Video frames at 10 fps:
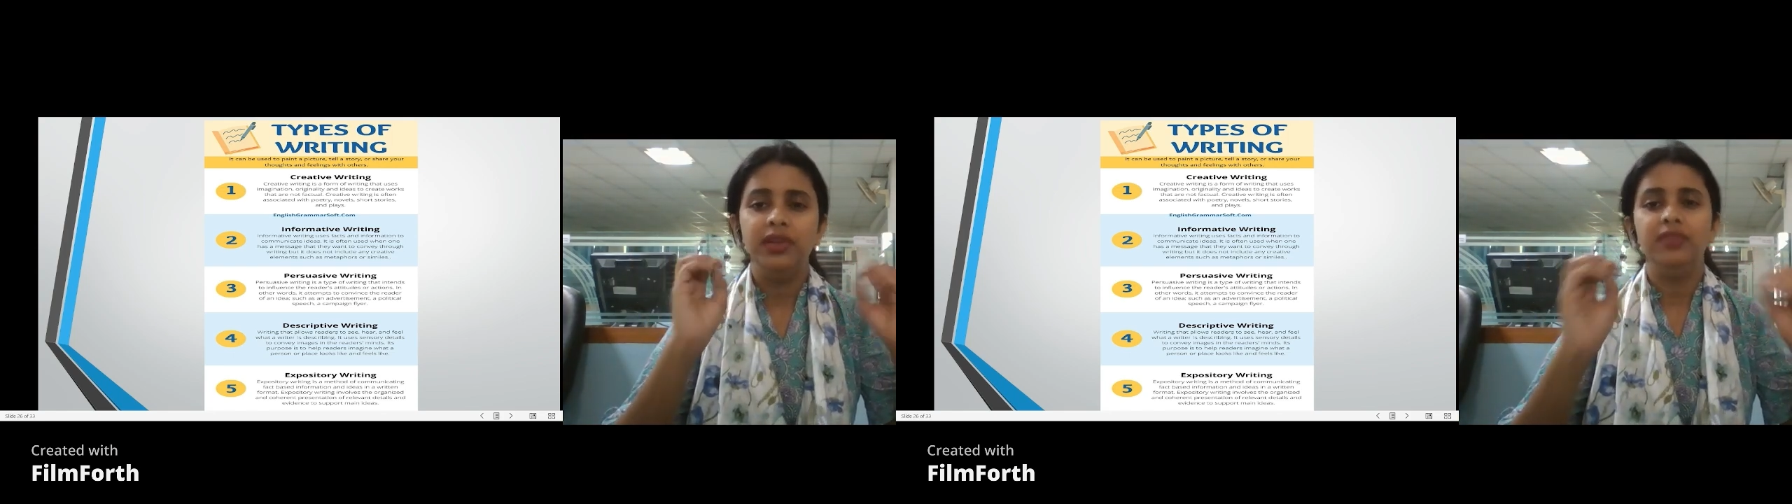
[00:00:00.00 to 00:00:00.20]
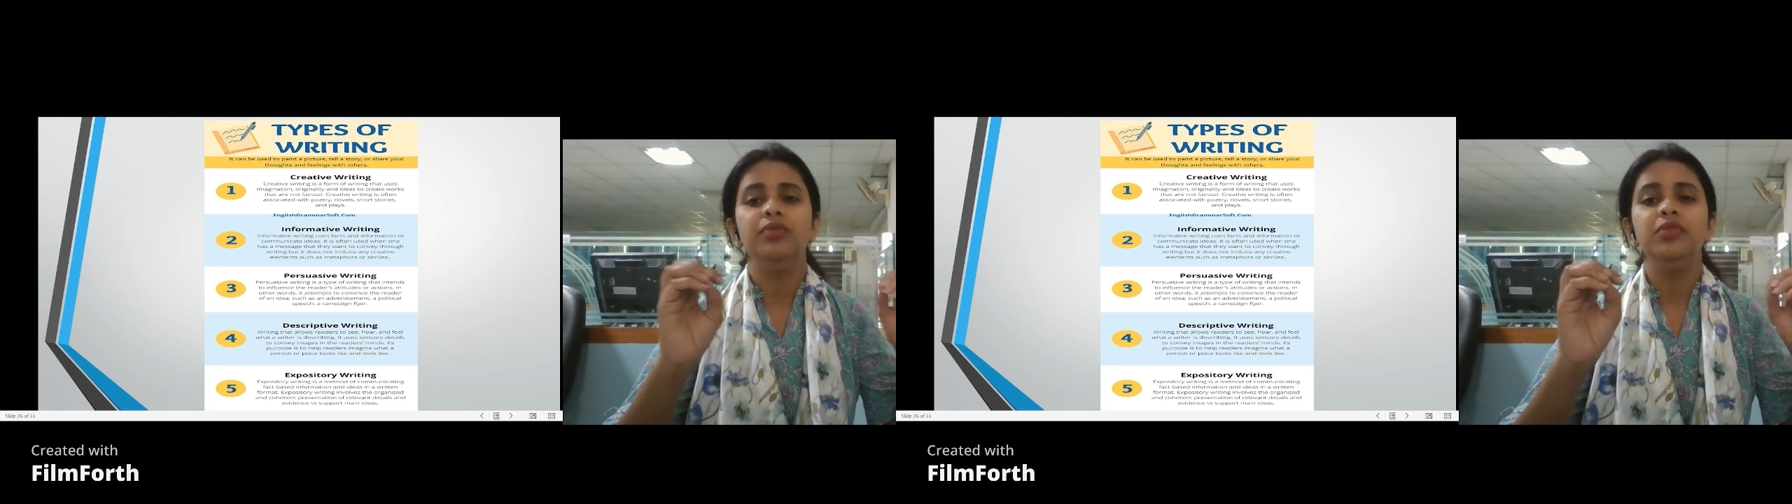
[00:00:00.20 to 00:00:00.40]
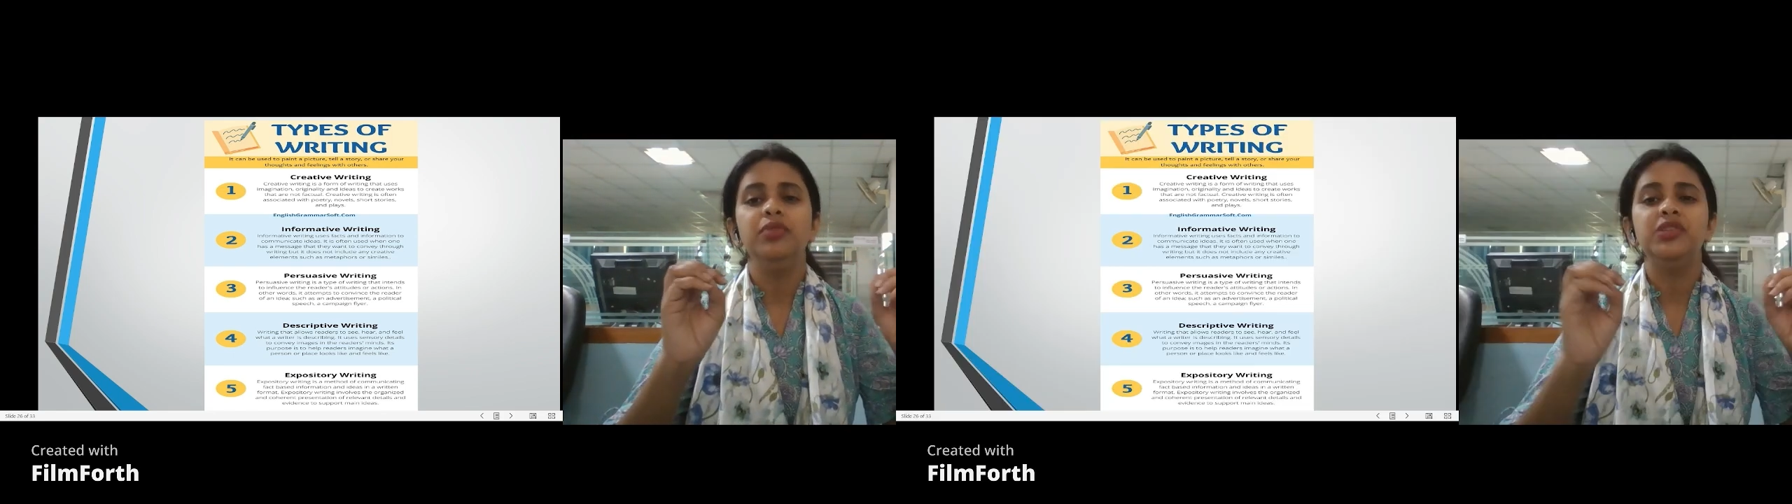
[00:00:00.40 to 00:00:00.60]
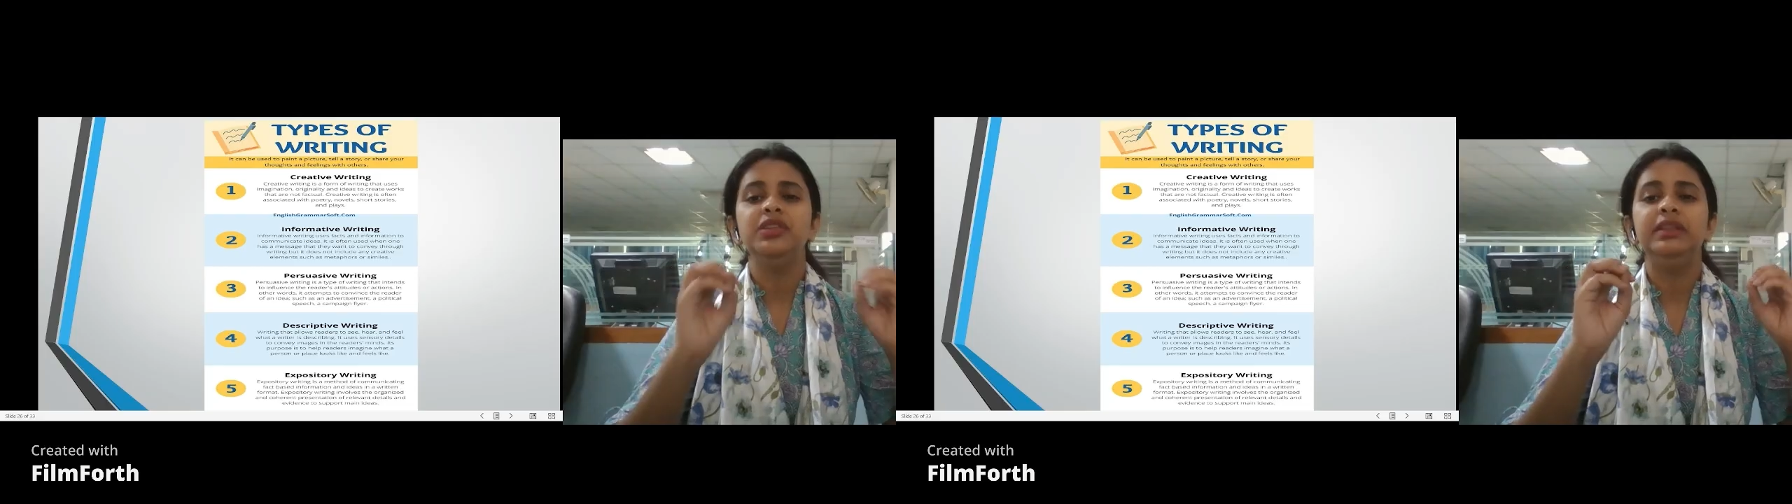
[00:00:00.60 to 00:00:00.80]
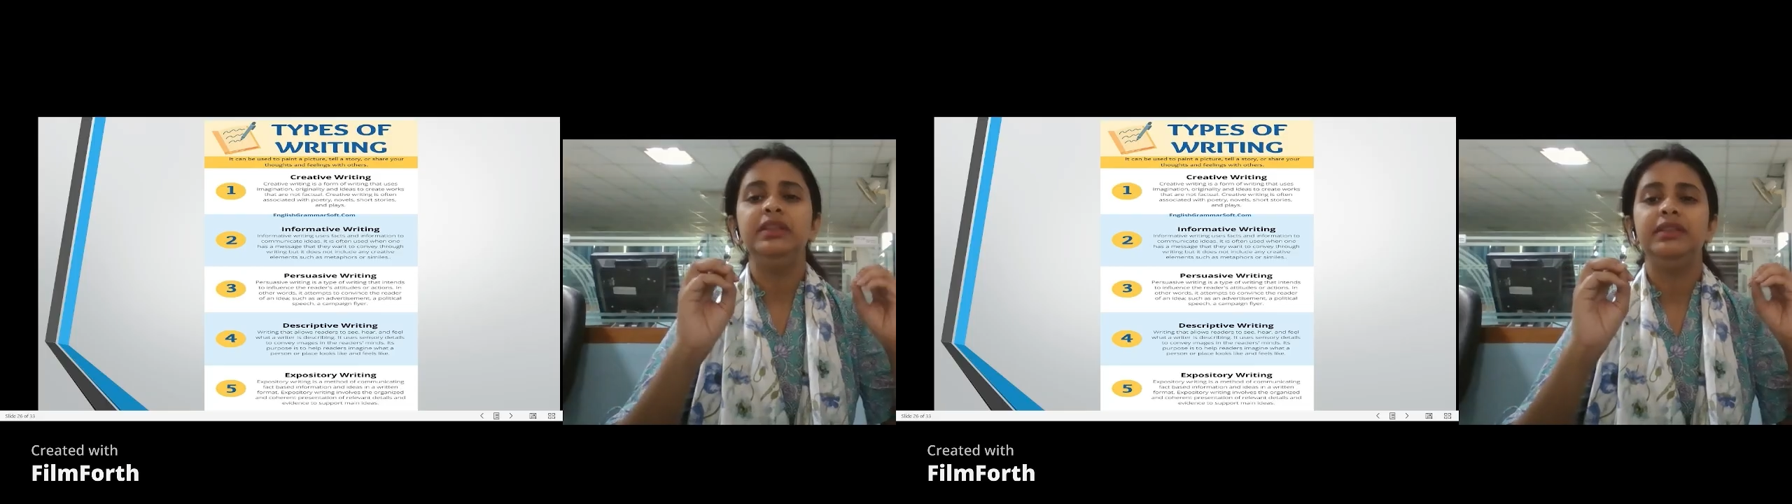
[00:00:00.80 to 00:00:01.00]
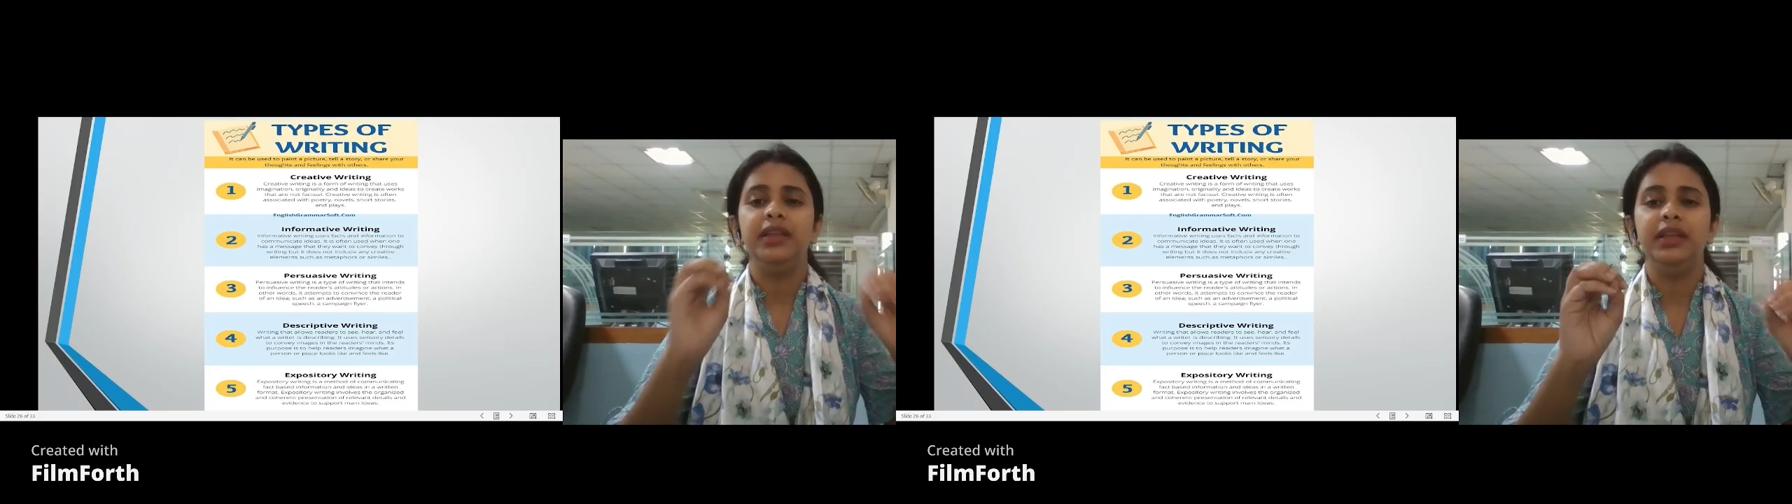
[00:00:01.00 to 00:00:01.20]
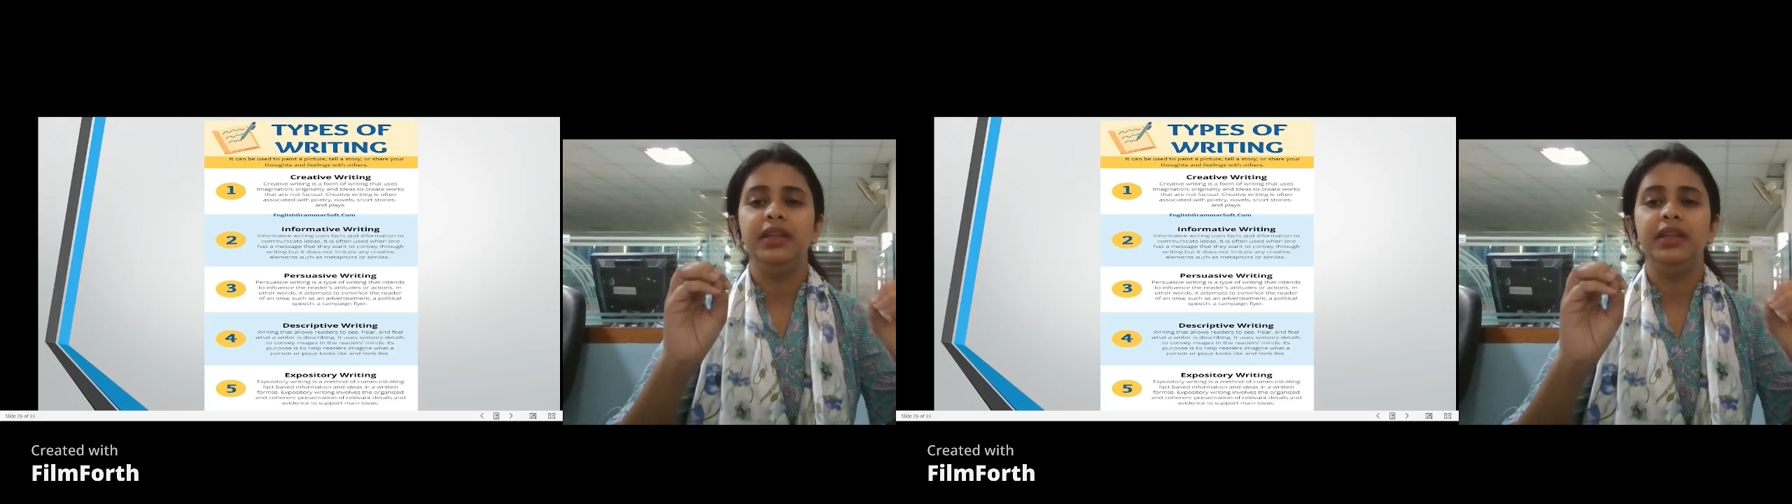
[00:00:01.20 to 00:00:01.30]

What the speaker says: information in the